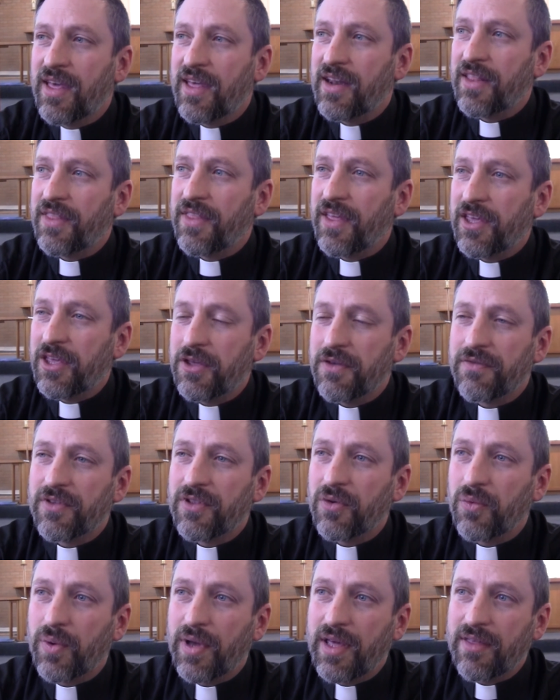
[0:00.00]
and I thank you for
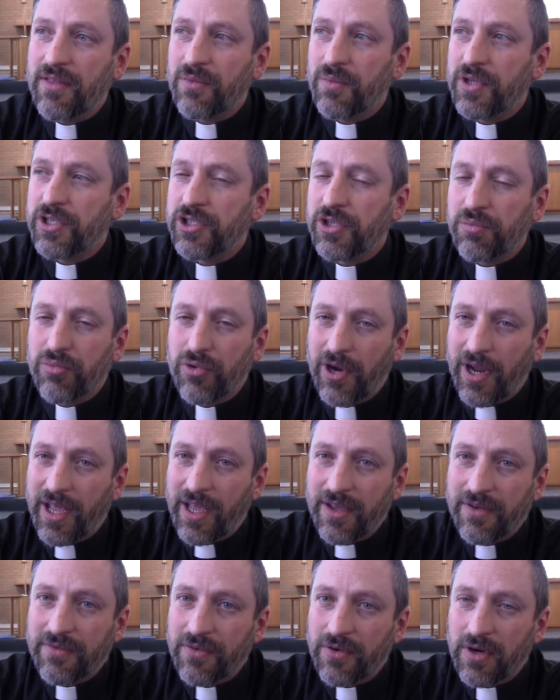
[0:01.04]
the ways in which you're
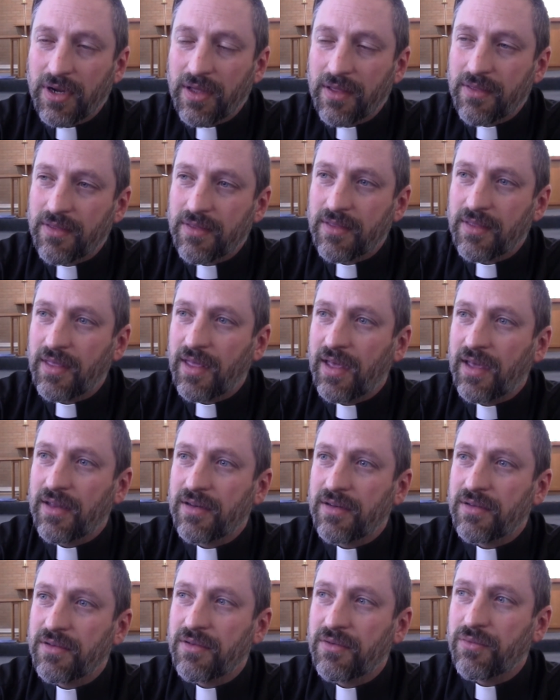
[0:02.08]
praying for us
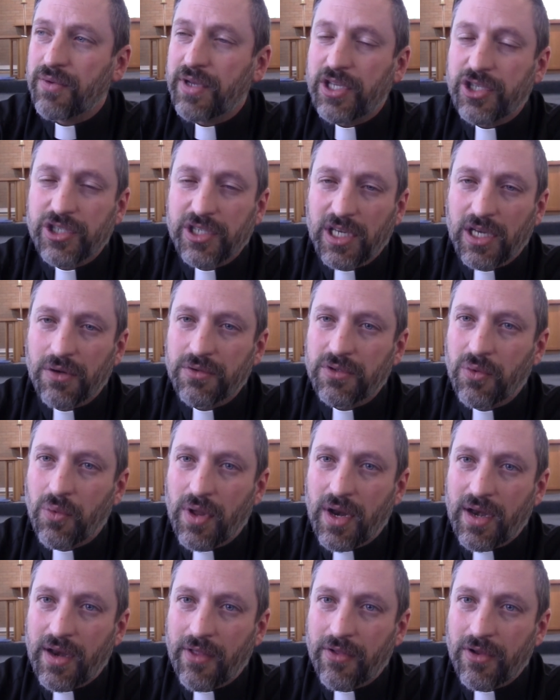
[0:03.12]
and reaching out to
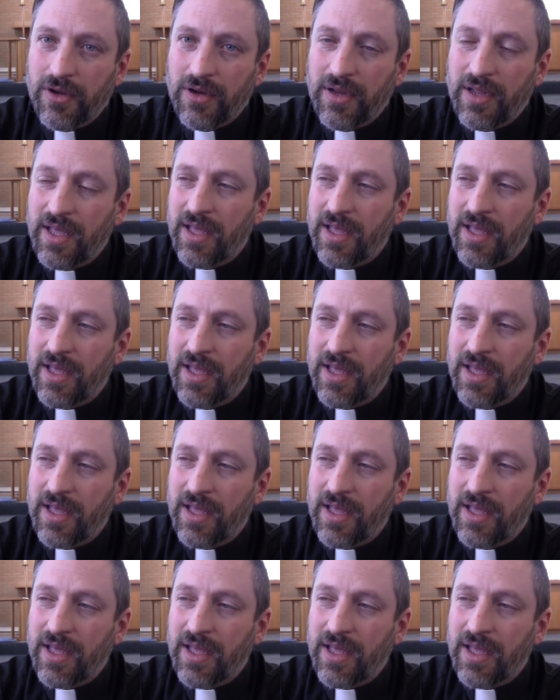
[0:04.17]
one another.